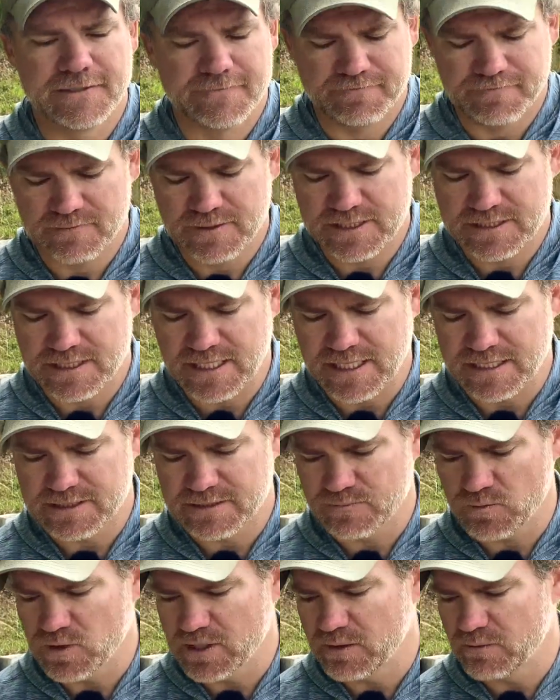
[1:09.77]
It's got some
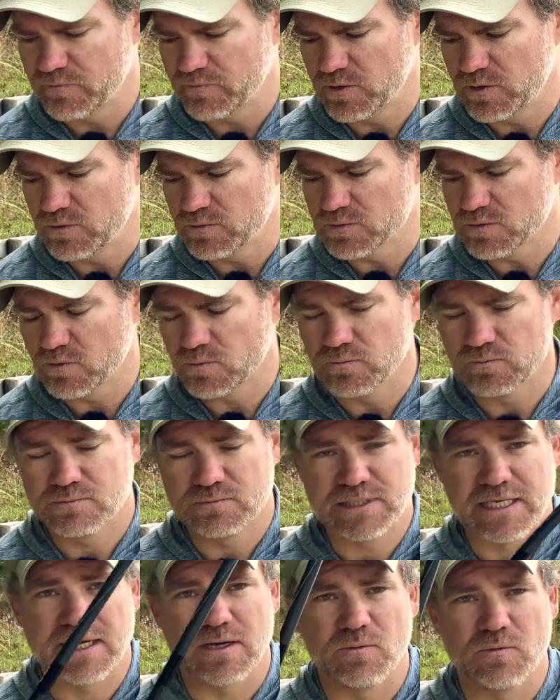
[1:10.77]
great reviews on
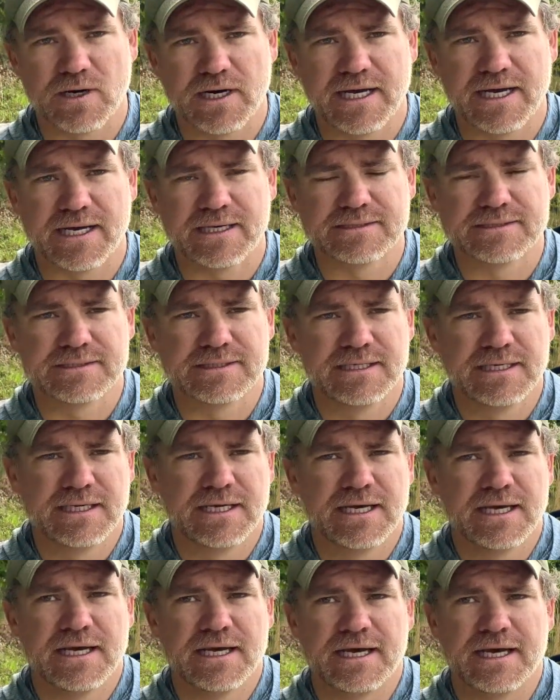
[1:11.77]
Tackle Warehouse.
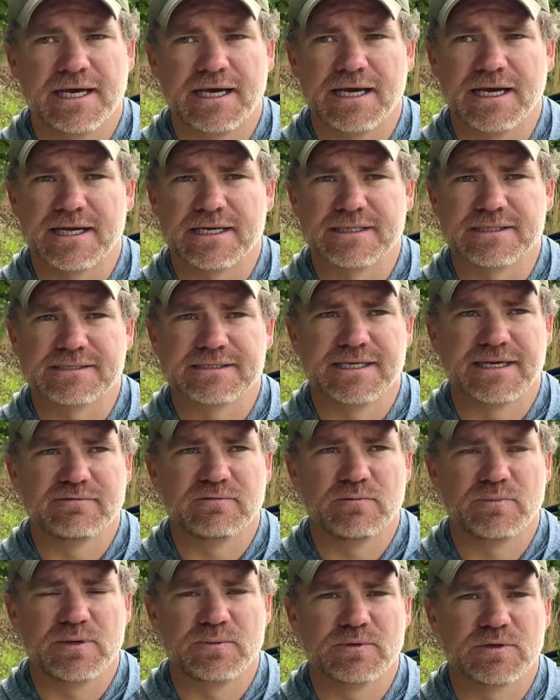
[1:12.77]
Out of the
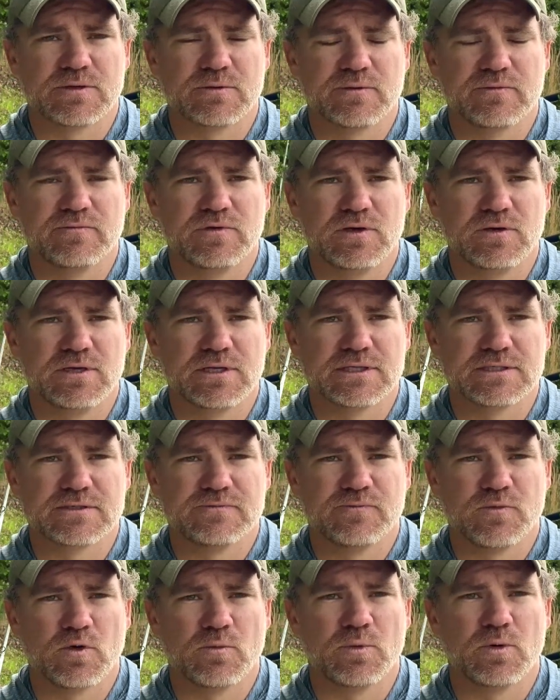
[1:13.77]
7 people that reviewed it, it's
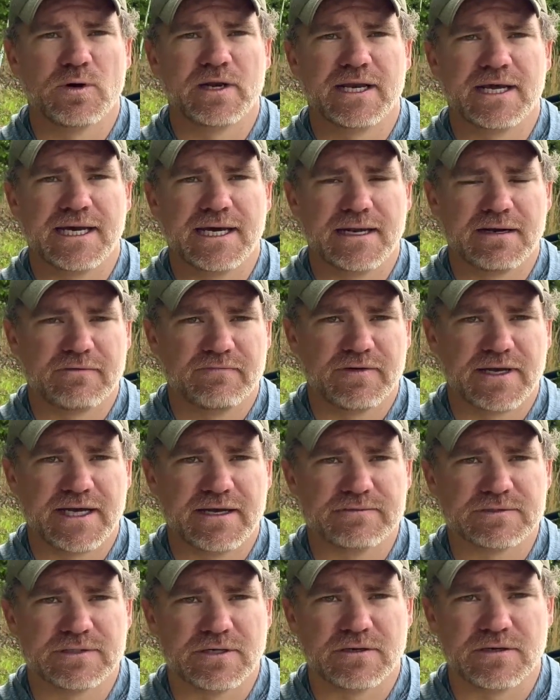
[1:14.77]
4.9 out of
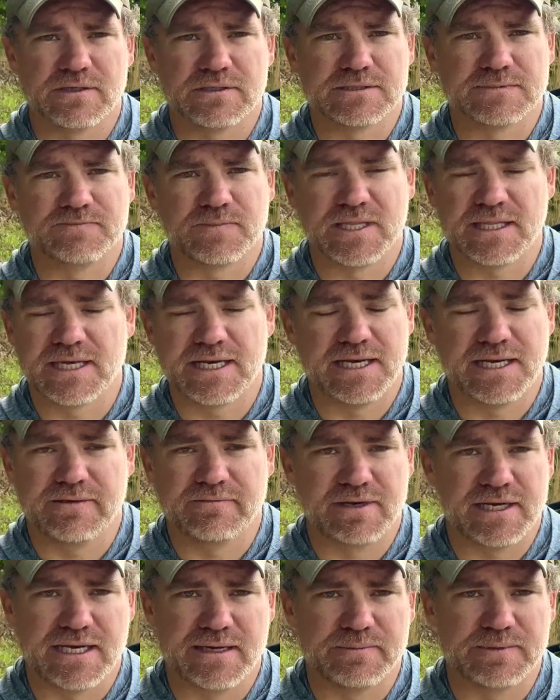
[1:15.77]
5 stars, and that never
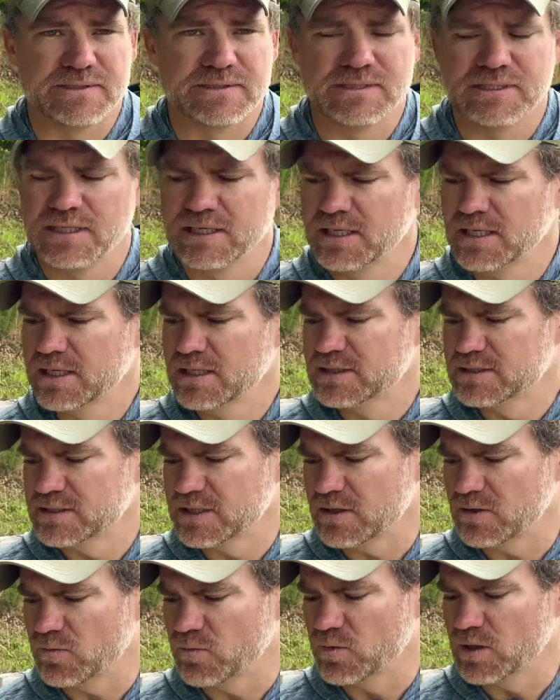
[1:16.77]
happens.
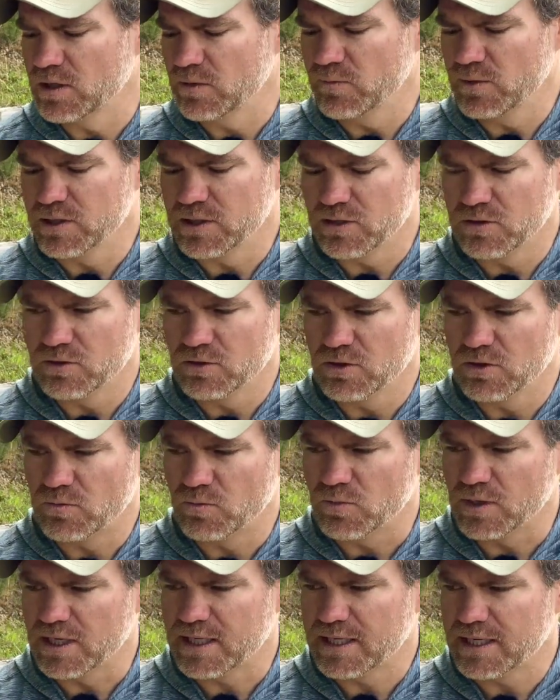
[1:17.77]
So really, really good
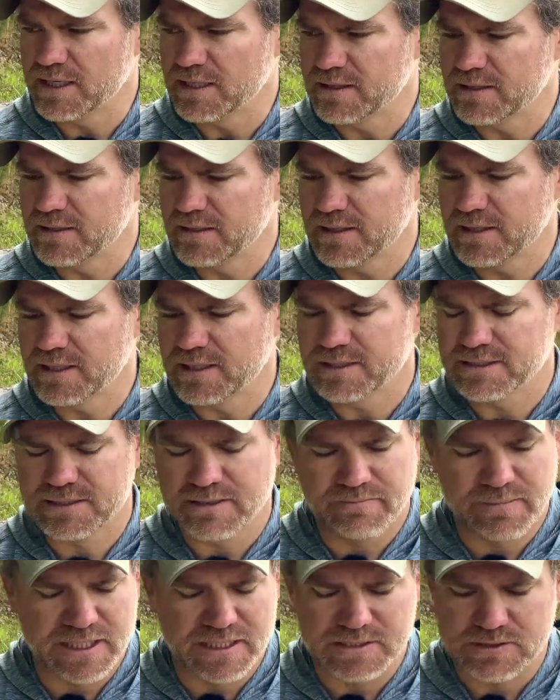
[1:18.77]
rod. It's the
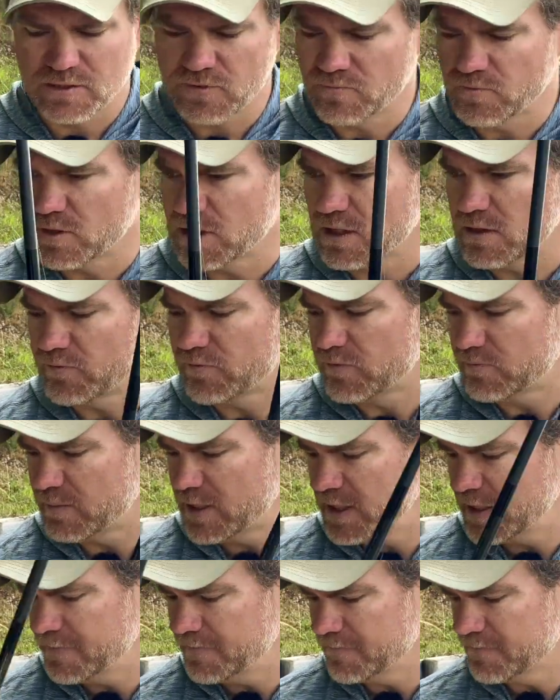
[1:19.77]
best overall for me.